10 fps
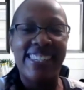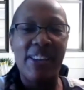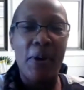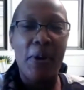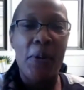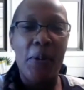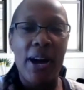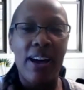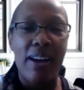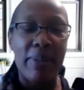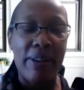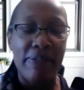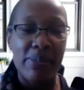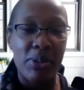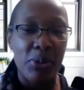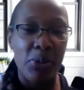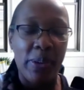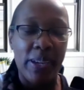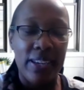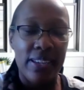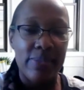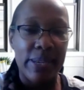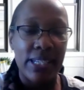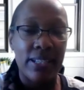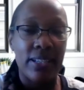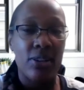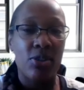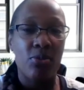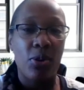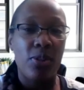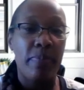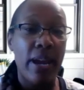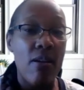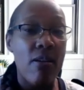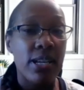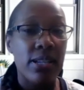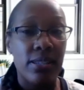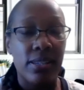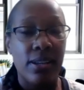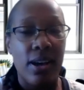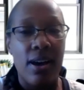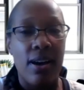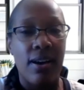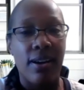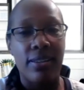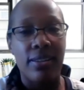So um, my Facebook group is basically geared towards parents, uh,